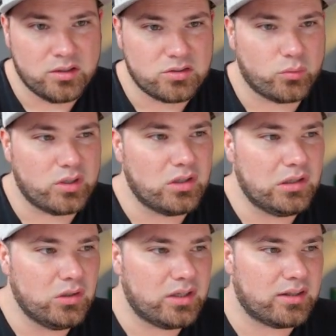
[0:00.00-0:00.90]
So when you
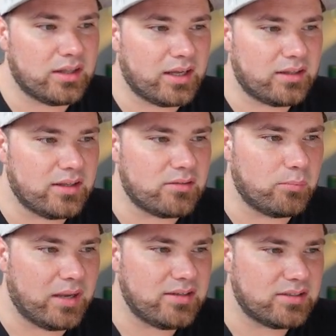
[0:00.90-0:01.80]
look at that, it's
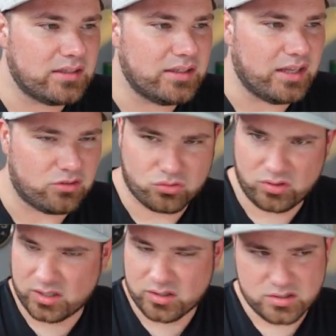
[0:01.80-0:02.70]
basically it
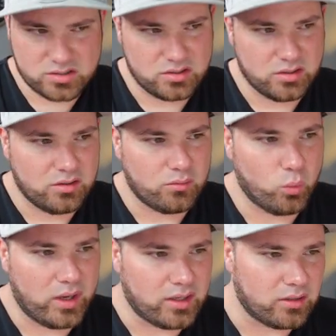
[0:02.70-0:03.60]
triggers
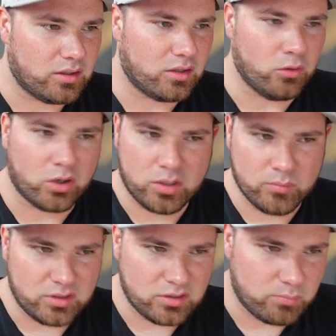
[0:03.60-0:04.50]
when a
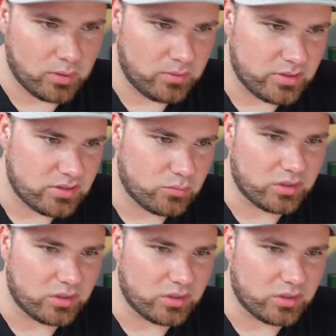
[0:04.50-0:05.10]
document is published,